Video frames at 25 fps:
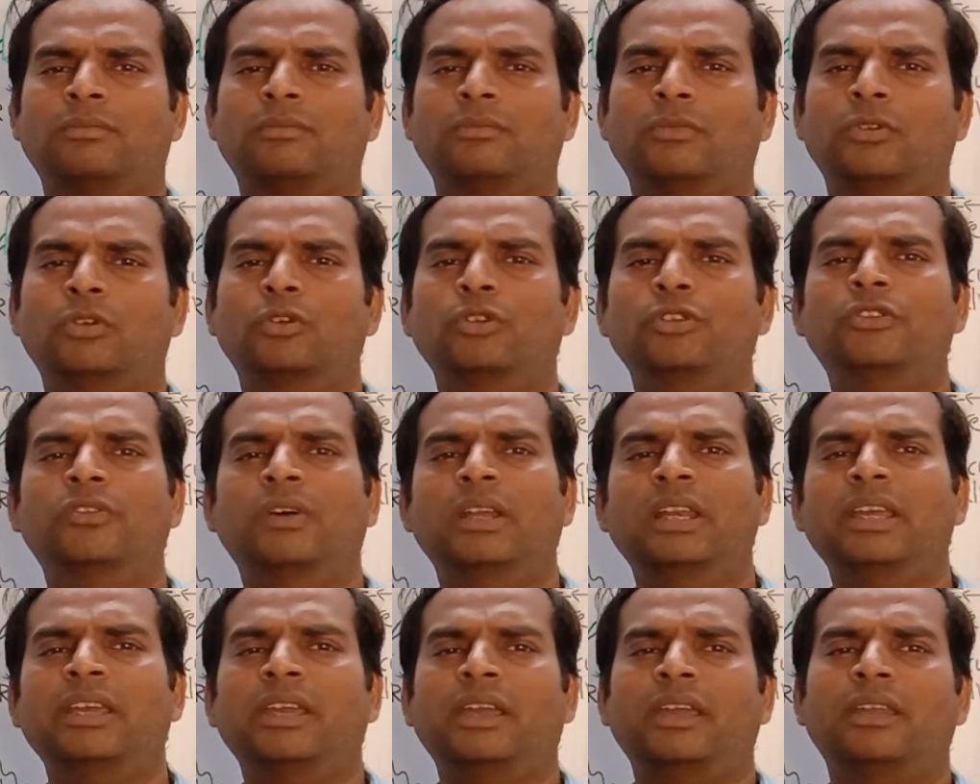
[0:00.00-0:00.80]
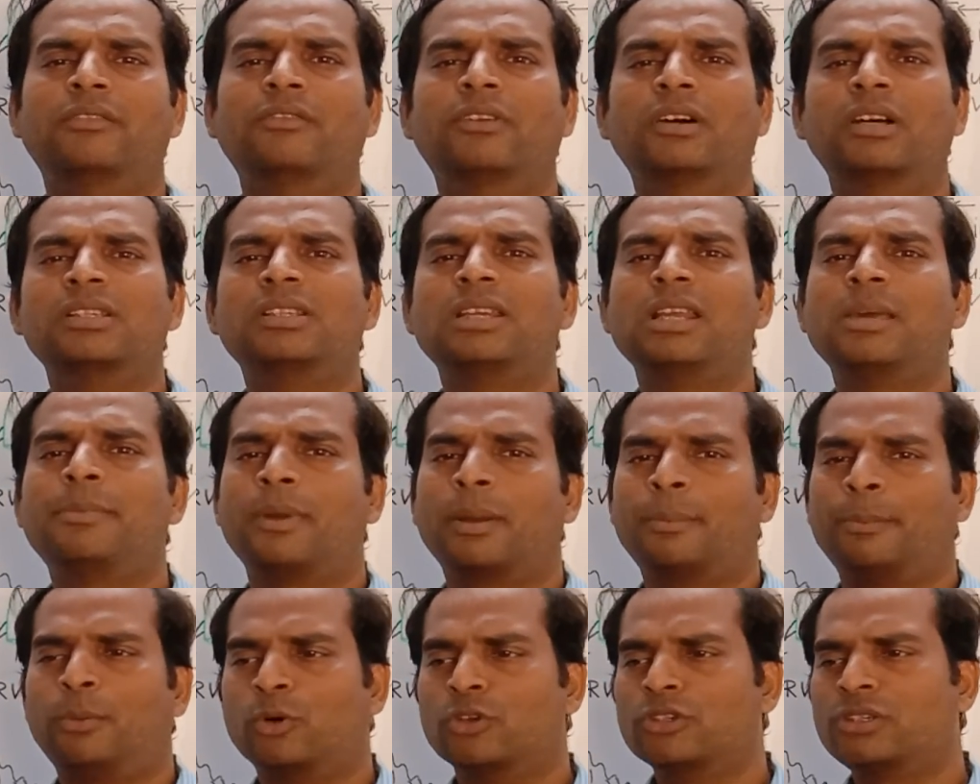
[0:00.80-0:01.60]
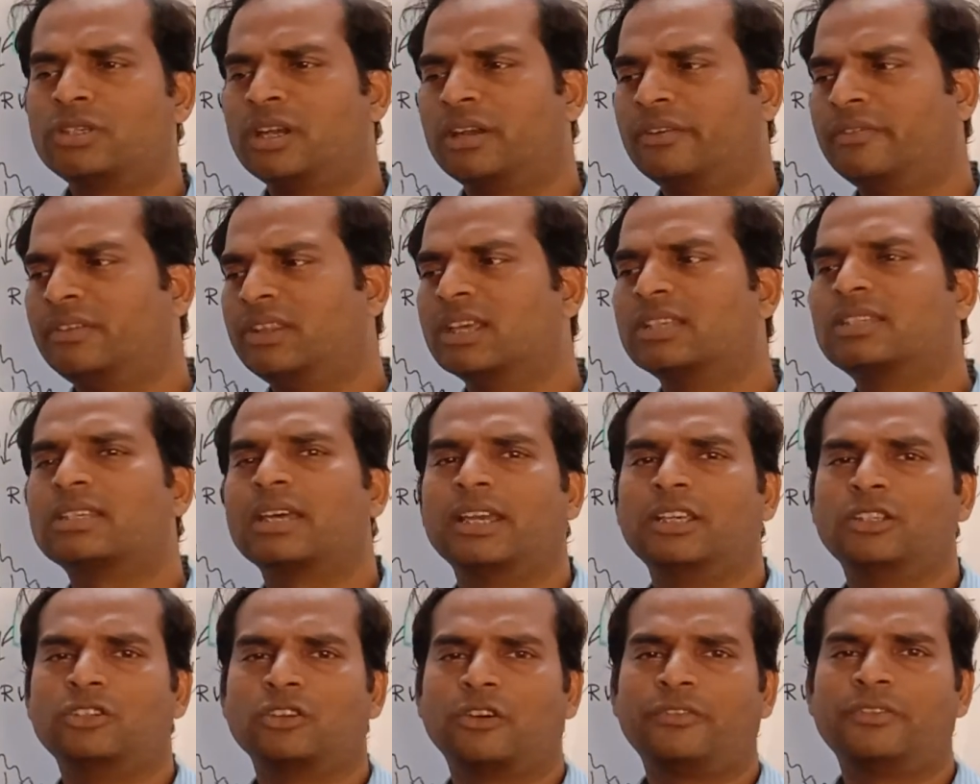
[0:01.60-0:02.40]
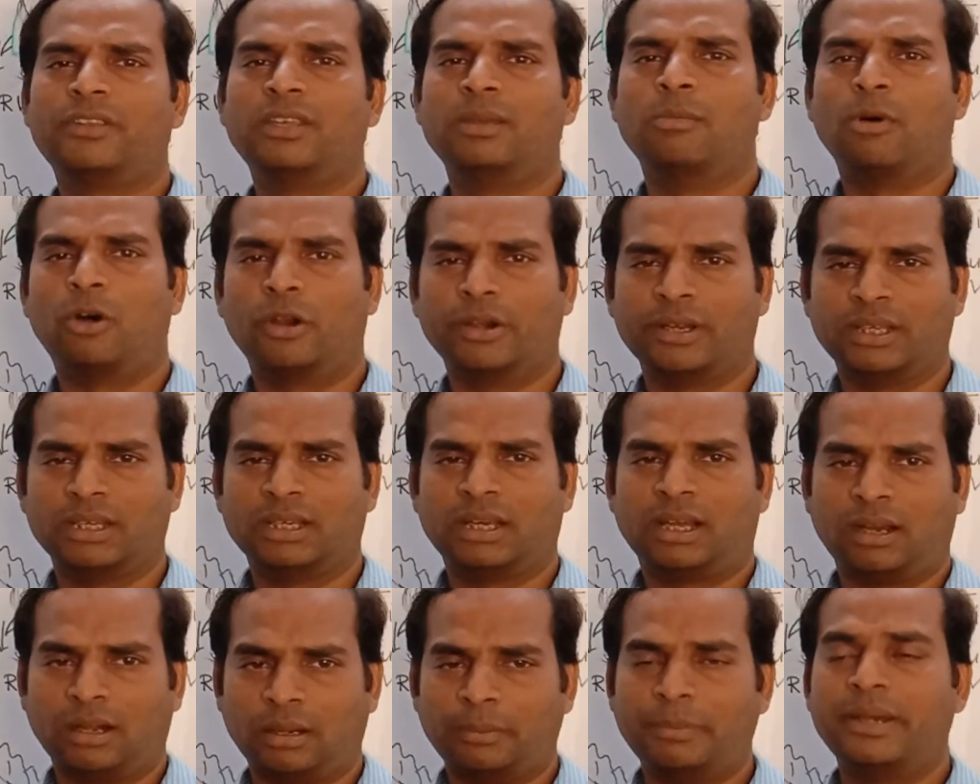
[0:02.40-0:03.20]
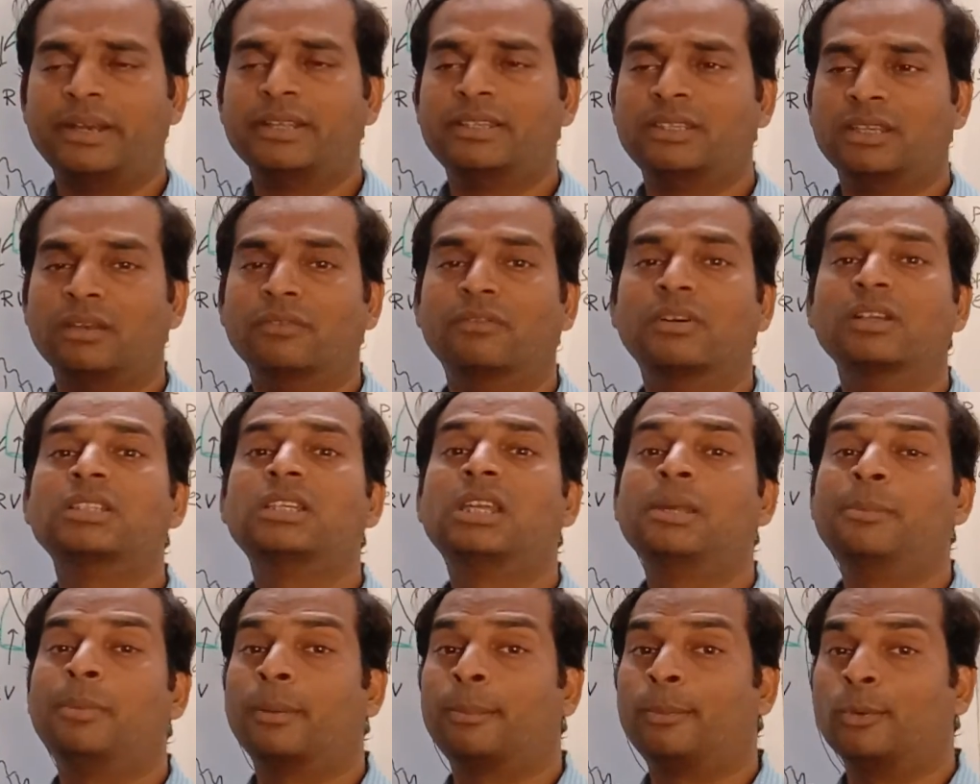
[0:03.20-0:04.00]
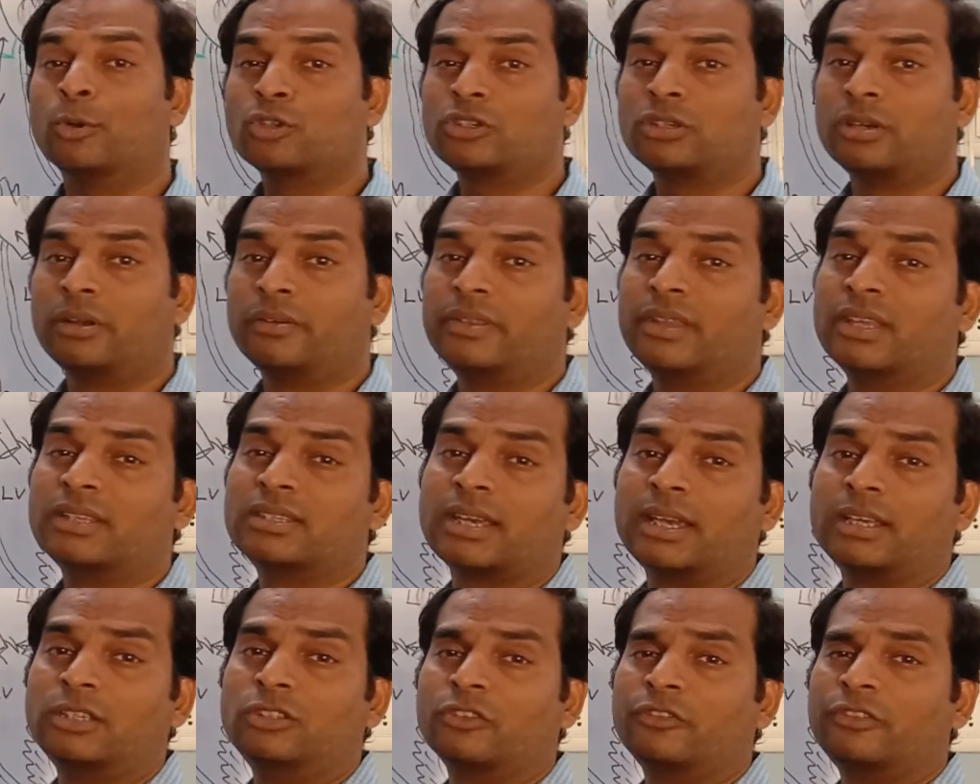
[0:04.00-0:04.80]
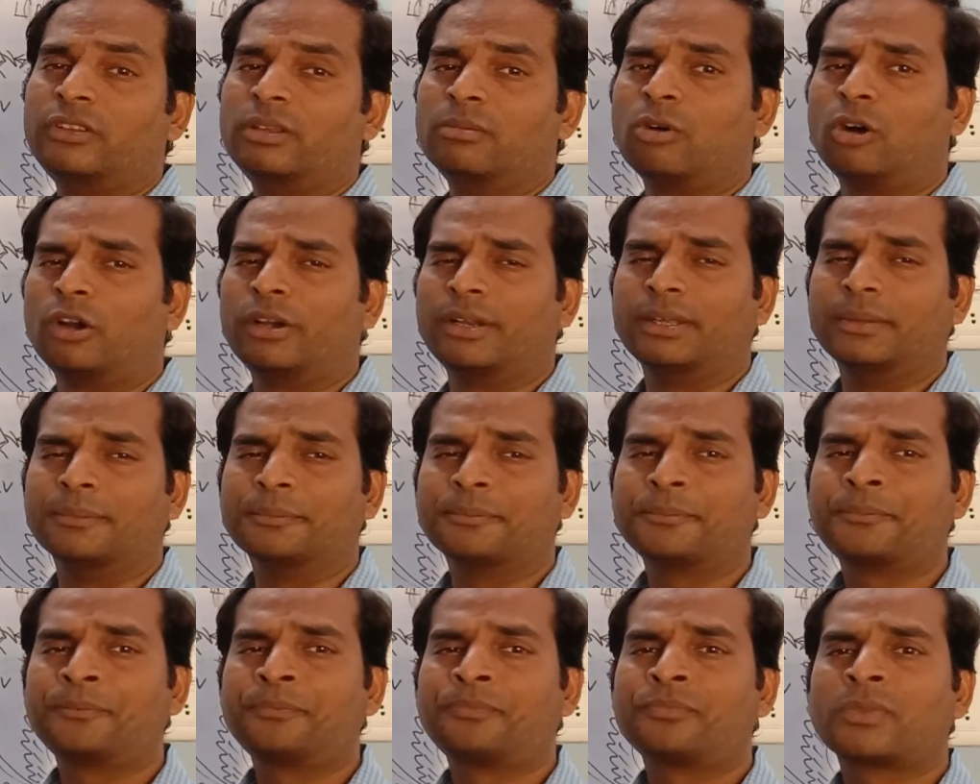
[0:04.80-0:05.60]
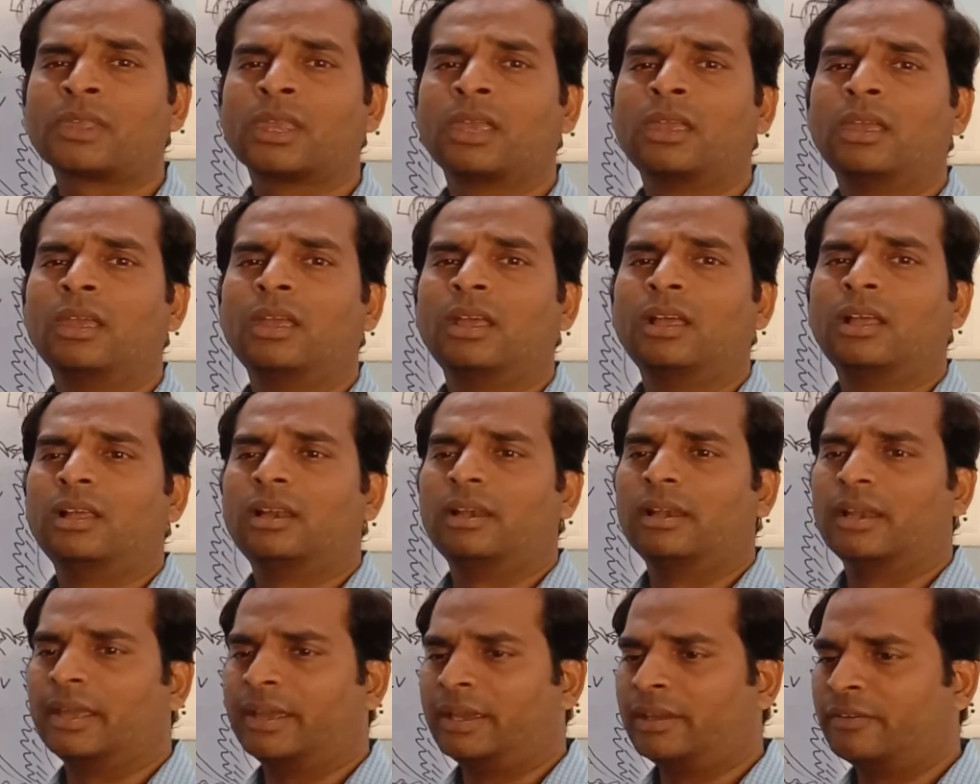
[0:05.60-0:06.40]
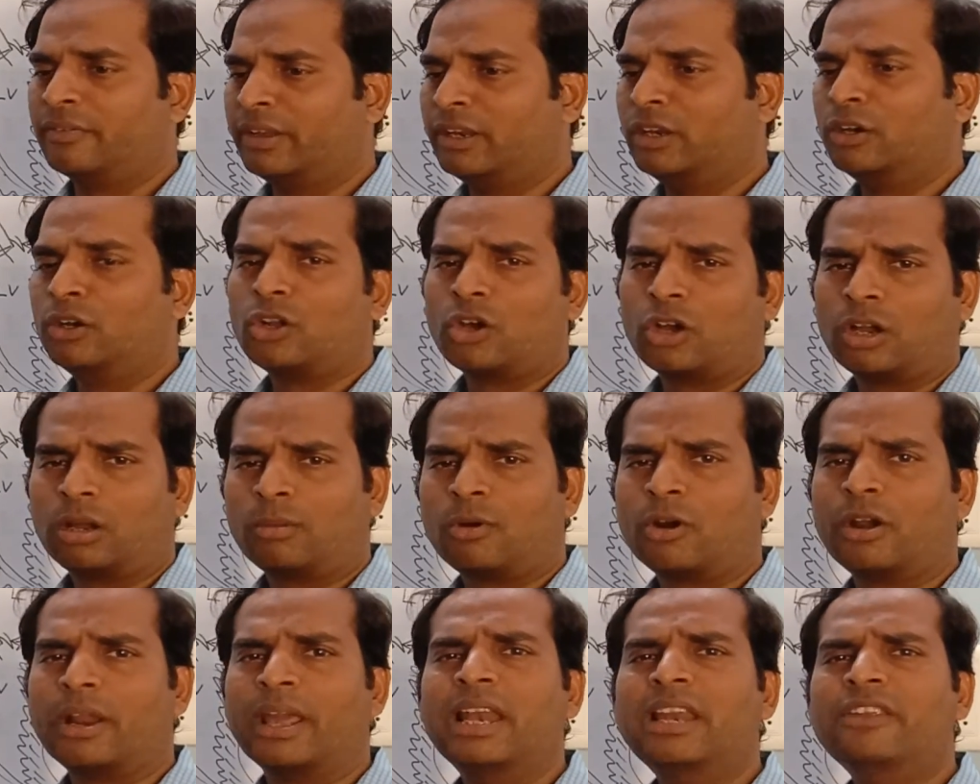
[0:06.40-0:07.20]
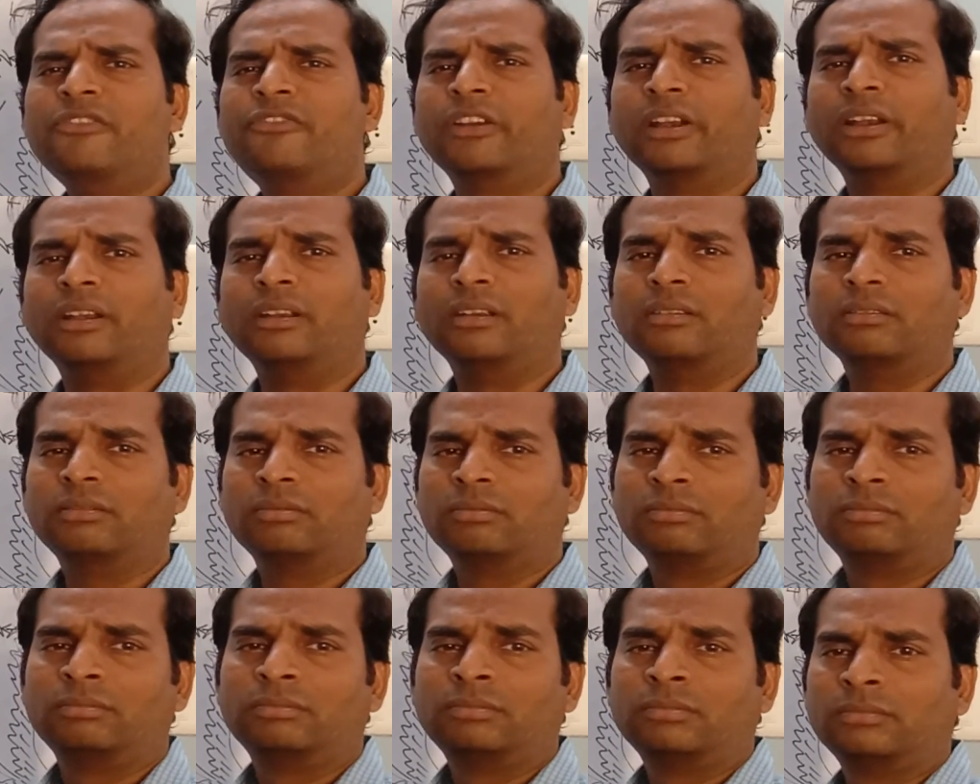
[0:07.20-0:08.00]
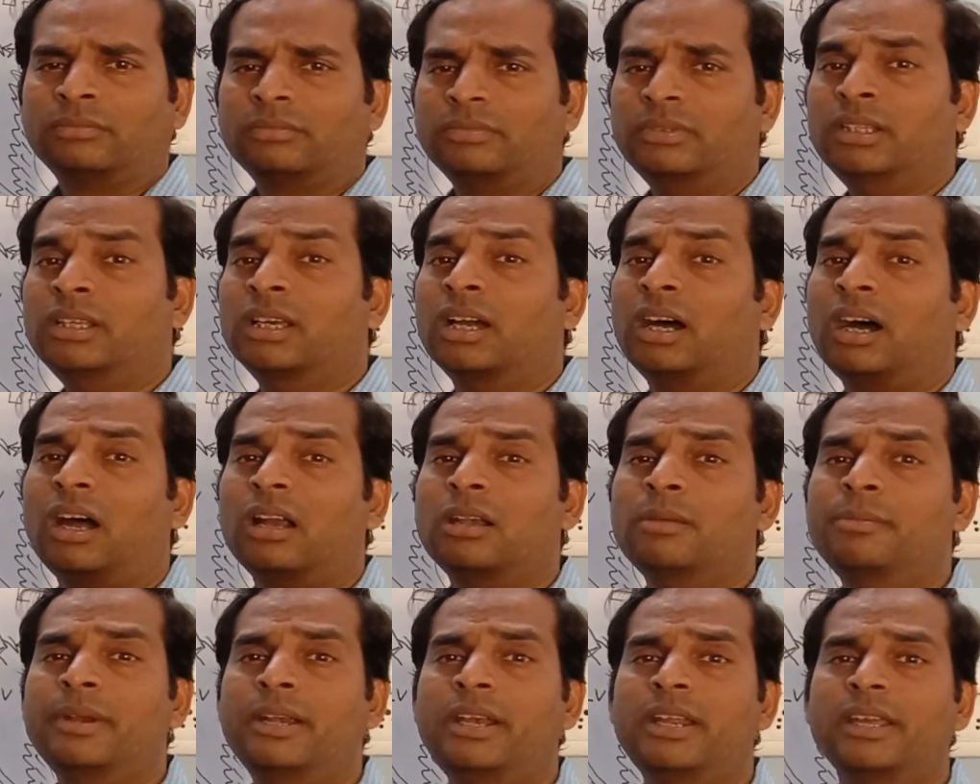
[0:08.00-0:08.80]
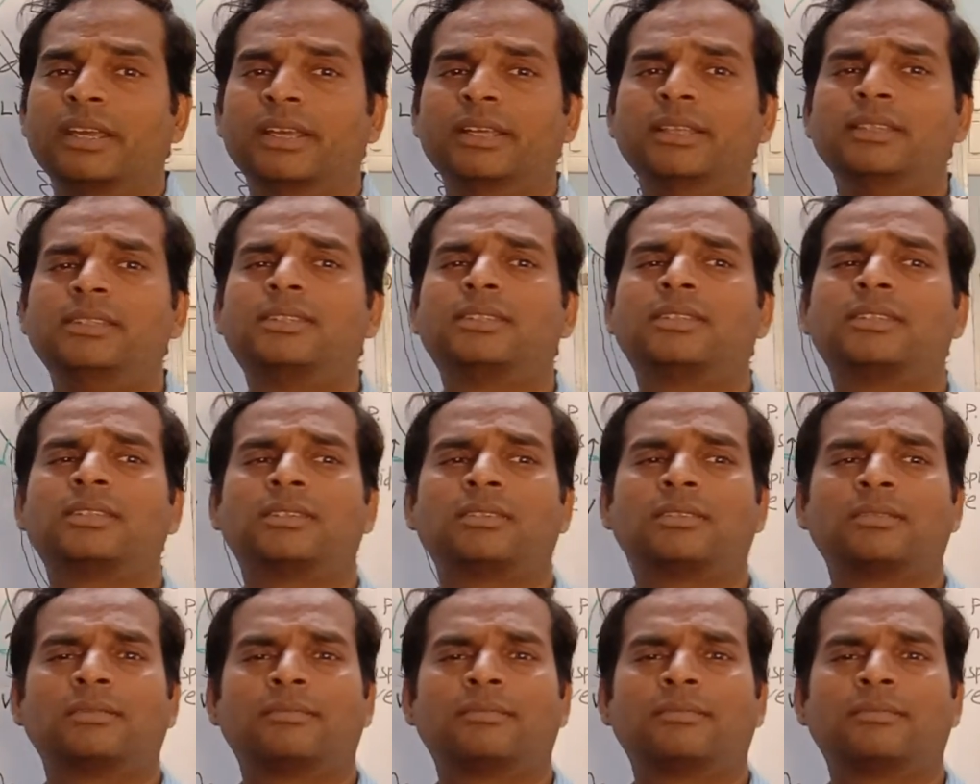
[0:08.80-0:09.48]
usually inversely proportionate with the size of the body. Heartbeat is inversely proportionate with the size of the body. Like when you talk about elephant, the heartbeat is